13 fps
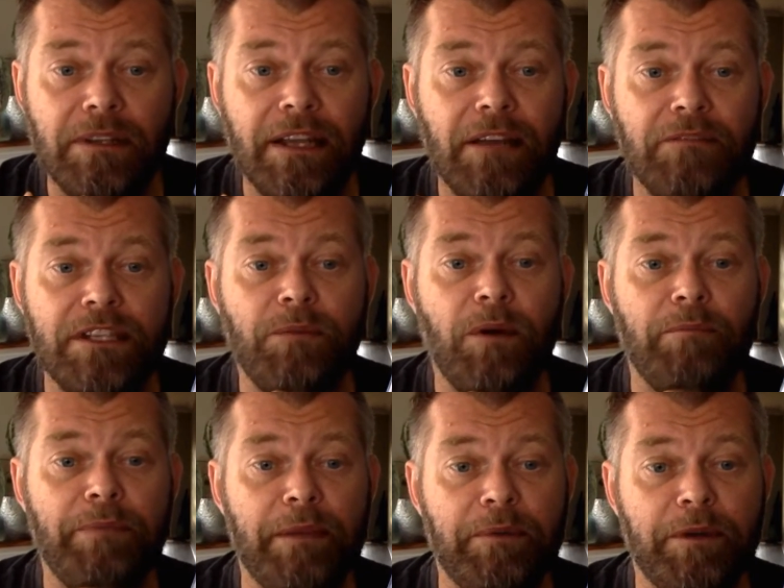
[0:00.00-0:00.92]
They obviously
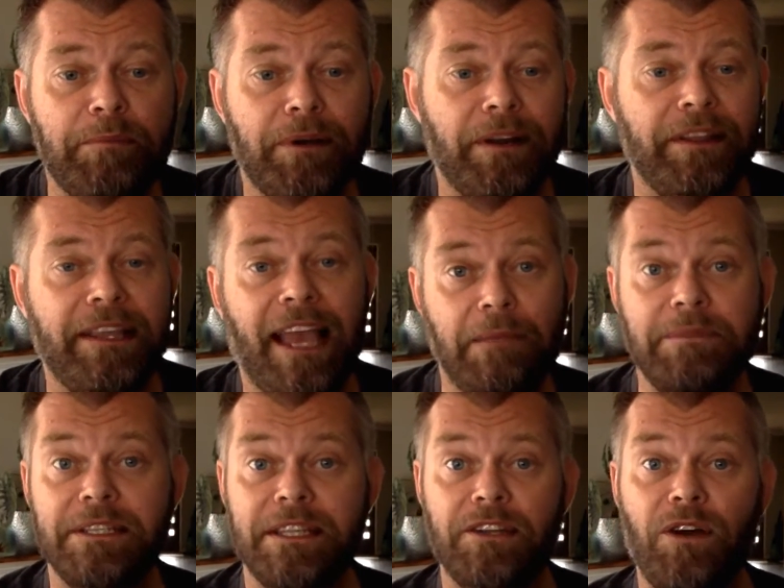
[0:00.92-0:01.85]
want people to buy the game,
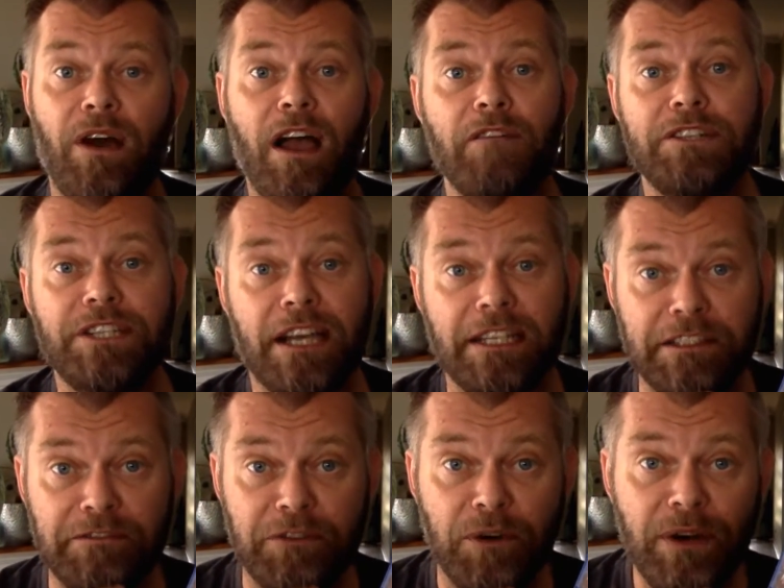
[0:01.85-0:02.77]
so they're not
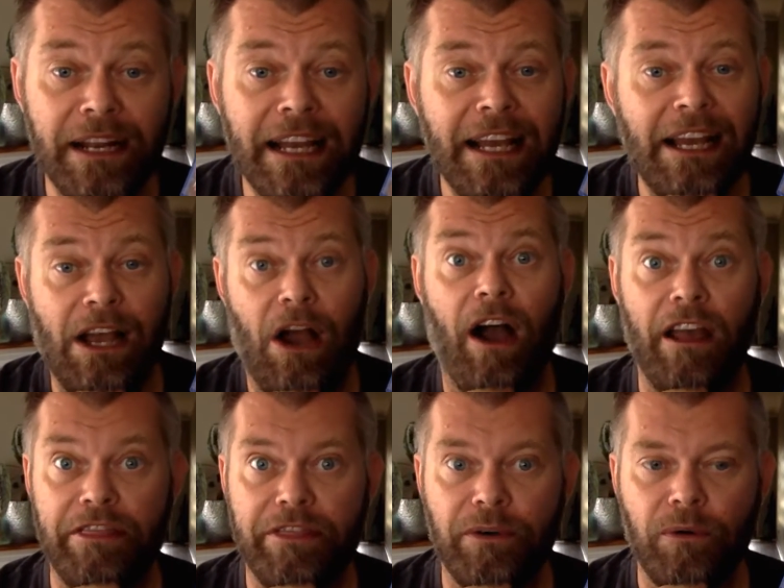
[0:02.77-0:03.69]
overcharging for it,
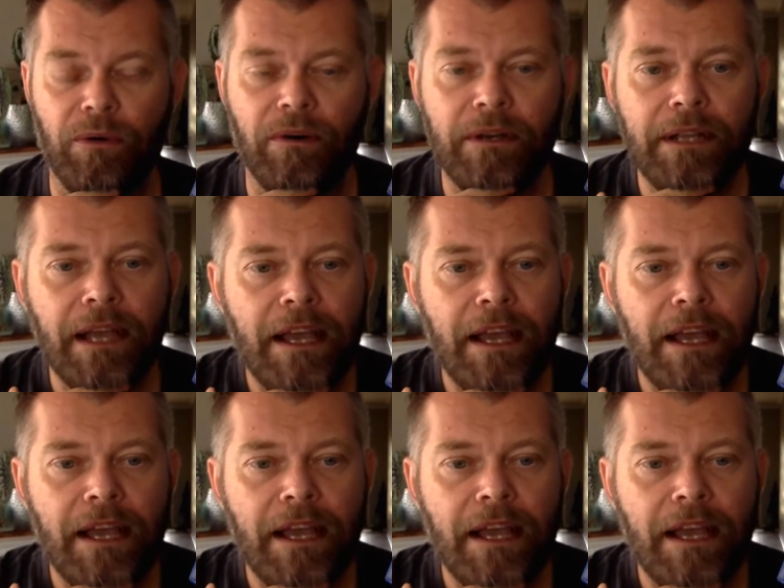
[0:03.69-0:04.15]
I thought.